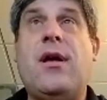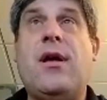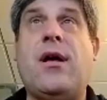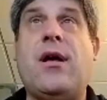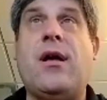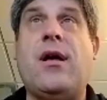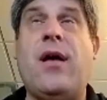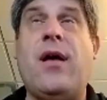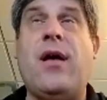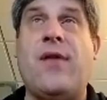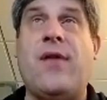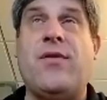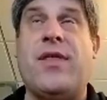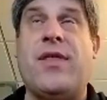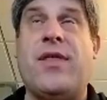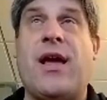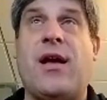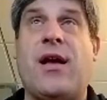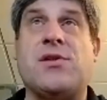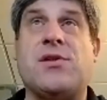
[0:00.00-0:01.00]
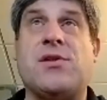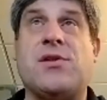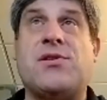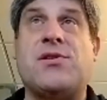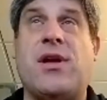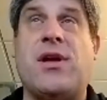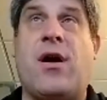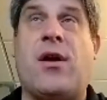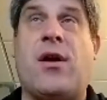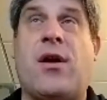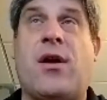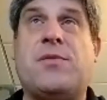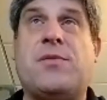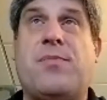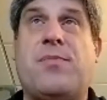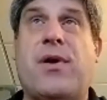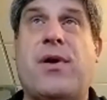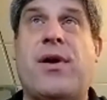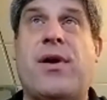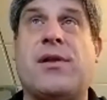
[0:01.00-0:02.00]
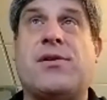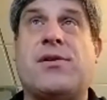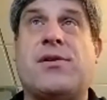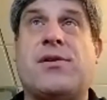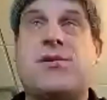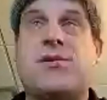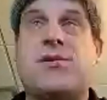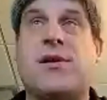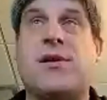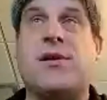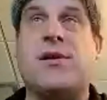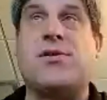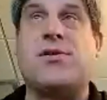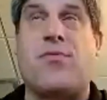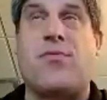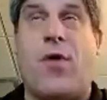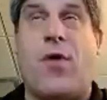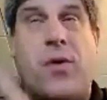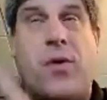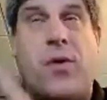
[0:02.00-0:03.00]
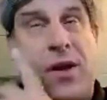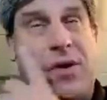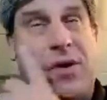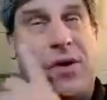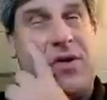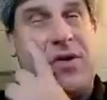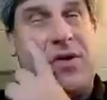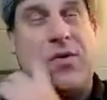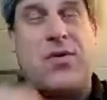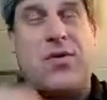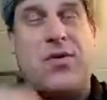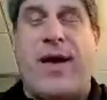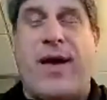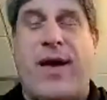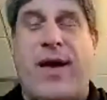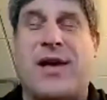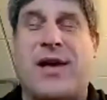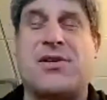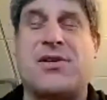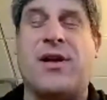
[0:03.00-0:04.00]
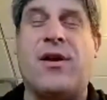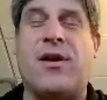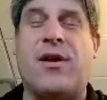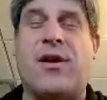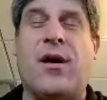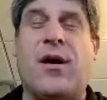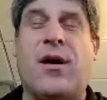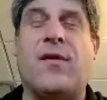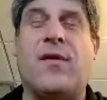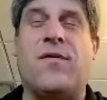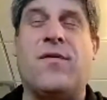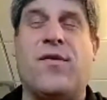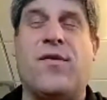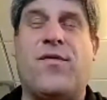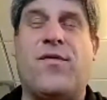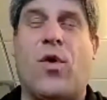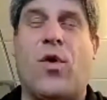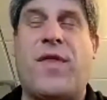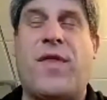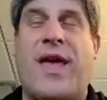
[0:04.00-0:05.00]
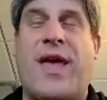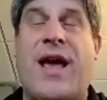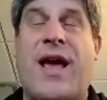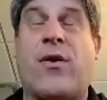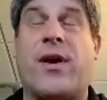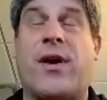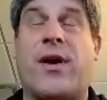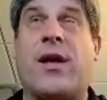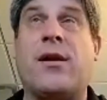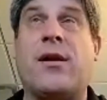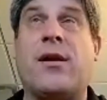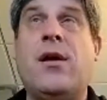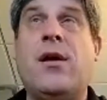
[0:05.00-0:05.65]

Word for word: uh, everything else in our experience is thrown into the basket of the fourth aggregate.